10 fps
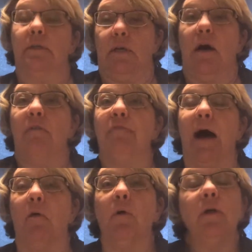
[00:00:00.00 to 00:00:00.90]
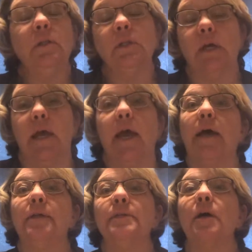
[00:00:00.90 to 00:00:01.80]
a vowel
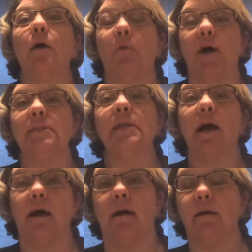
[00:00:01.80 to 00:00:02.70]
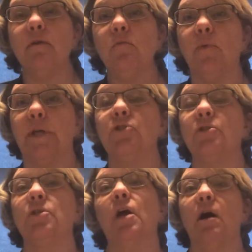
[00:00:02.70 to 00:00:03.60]
and a bossy R,
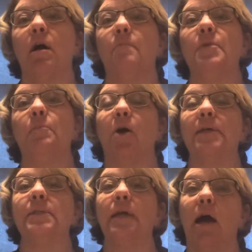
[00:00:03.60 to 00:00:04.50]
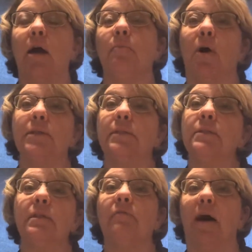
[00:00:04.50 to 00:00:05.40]
which the bossy R
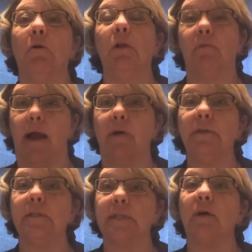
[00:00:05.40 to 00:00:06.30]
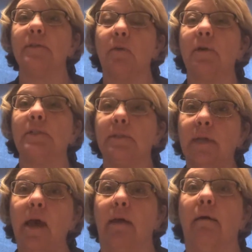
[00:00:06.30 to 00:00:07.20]
bosses the vowel around and tells it what to
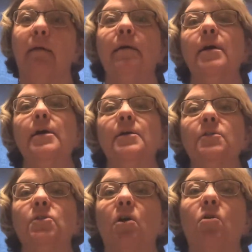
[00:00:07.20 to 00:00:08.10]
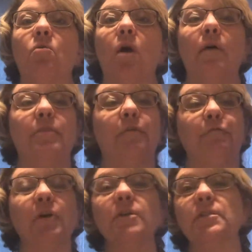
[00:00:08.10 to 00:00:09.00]
say. So the
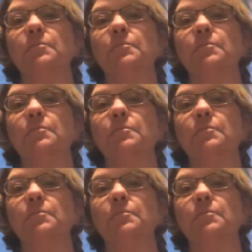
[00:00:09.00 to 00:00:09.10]
first